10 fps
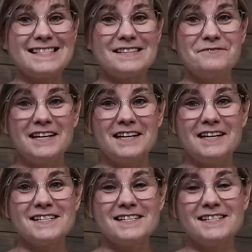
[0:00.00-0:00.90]

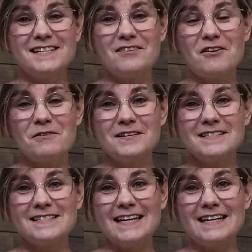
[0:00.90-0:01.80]
finished
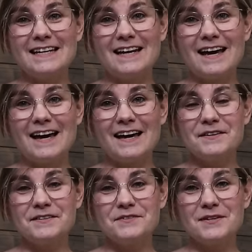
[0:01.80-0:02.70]
garment in
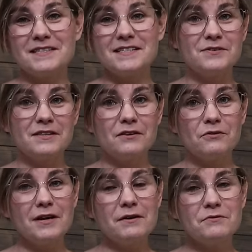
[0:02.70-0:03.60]

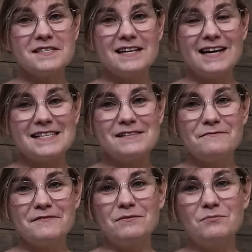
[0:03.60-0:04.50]
2023 was the Lace and
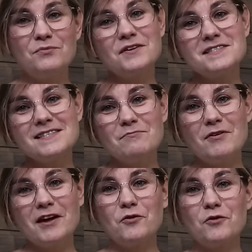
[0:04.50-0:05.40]
Fade Boxy
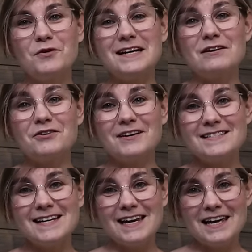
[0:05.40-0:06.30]
by Jorge
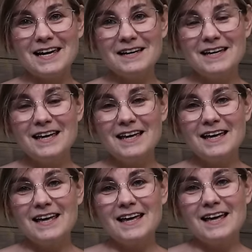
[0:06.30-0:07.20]
Locatelli.
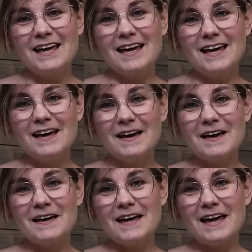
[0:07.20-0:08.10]

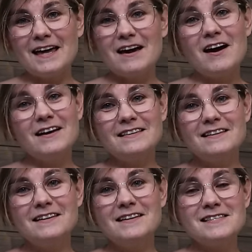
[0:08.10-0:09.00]
And I
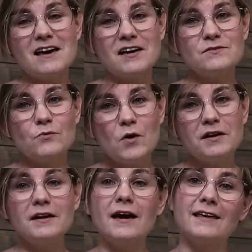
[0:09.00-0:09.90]
knitted the size
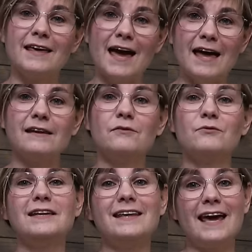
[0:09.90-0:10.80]
1 again
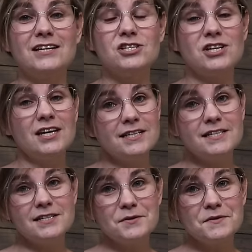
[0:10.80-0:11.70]
with gauge
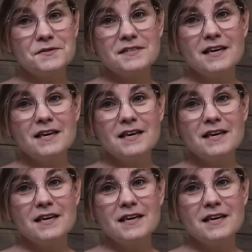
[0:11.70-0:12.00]
issues.